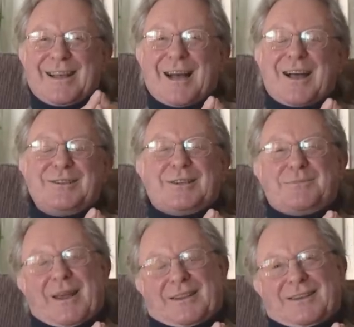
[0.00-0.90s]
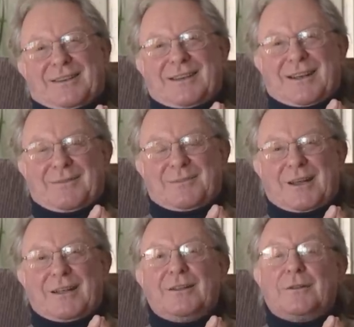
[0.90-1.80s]
I suspect that
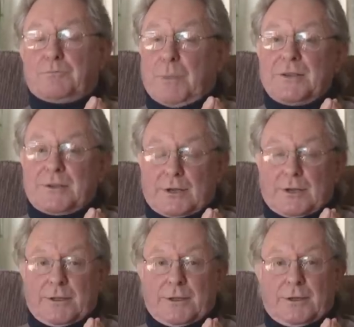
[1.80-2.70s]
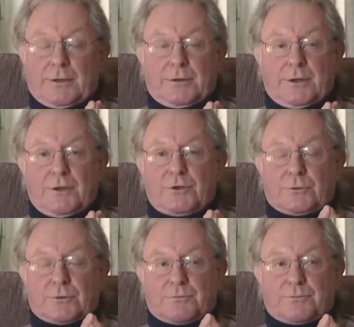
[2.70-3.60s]
basically the
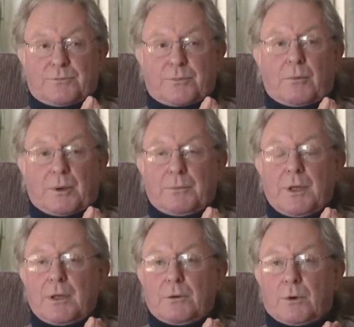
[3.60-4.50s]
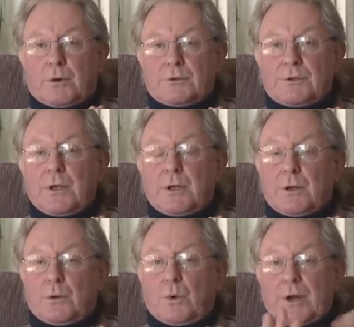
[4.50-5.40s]
initial problem was
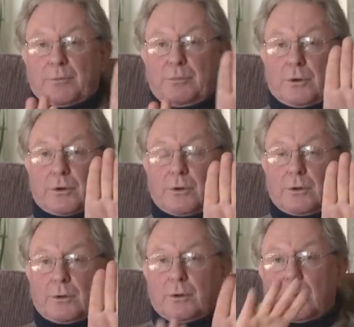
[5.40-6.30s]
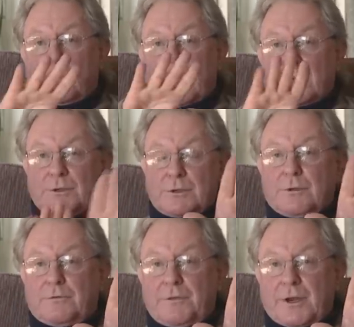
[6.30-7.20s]
where to put one's
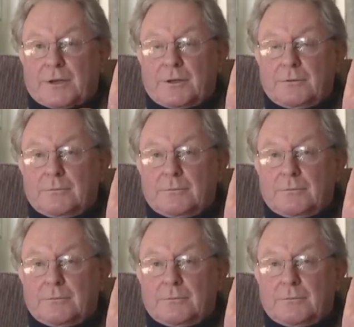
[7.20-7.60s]
feet,